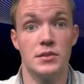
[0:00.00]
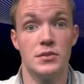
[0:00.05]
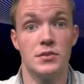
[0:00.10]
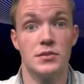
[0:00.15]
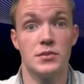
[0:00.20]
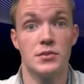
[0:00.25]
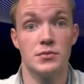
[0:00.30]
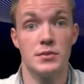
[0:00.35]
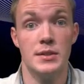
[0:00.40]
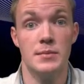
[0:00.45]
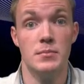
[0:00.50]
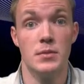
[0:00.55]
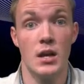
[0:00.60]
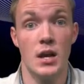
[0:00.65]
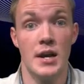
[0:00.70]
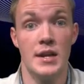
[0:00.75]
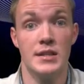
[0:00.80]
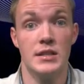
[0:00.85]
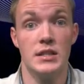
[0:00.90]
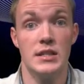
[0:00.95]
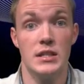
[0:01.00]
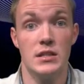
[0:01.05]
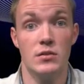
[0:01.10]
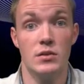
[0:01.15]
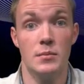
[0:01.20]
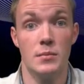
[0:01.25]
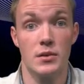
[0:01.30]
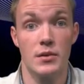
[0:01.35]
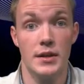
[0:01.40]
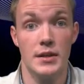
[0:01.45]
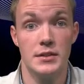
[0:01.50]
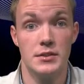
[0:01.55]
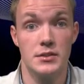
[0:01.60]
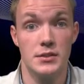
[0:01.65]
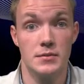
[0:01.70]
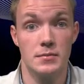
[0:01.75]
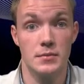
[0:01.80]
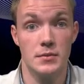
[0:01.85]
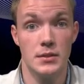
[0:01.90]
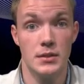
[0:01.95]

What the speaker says: streamline legal immigration.